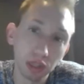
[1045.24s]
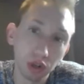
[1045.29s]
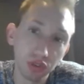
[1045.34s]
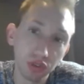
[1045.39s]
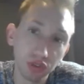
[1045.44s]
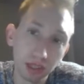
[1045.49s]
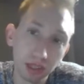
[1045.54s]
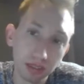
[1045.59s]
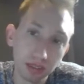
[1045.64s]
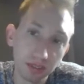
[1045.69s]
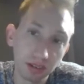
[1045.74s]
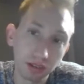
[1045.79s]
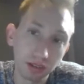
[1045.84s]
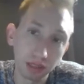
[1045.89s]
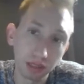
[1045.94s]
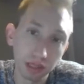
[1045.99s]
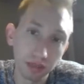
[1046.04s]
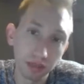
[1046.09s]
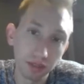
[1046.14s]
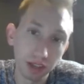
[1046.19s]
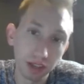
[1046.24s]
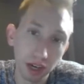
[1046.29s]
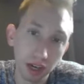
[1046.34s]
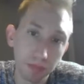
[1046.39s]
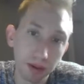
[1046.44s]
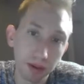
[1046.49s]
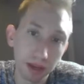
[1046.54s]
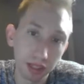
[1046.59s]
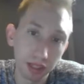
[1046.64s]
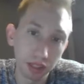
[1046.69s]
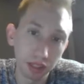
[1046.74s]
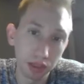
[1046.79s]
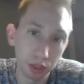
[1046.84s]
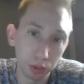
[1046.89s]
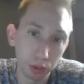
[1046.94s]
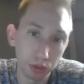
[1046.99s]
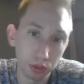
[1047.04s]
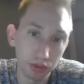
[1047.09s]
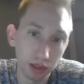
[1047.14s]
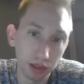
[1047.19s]
they certainly live here, but,
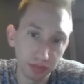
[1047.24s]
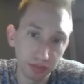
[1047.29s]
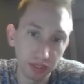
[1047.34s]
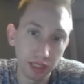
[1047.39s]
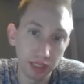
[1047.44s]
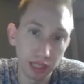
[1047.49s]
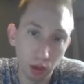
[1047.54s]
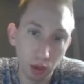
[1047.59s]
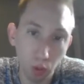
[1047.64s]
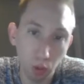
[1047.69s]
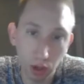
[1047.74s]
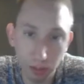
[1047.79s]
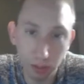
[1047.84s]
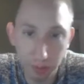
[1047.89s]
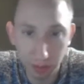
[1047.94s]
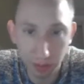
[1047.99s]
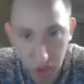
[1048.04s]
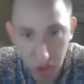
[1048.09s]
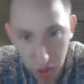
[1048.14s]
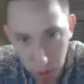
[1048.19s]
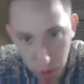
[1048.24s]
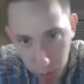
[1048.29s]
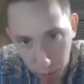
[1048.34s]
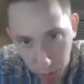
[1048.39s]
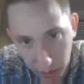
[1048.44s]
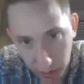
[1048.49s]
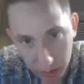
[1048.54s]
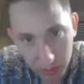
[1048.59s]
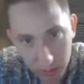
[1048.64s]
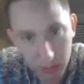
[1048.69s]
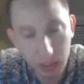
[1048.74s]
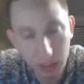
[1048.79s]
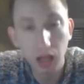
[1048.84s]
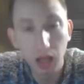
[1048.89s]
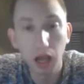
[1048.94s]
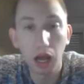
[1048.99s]
you'll definitely get quite a bit of students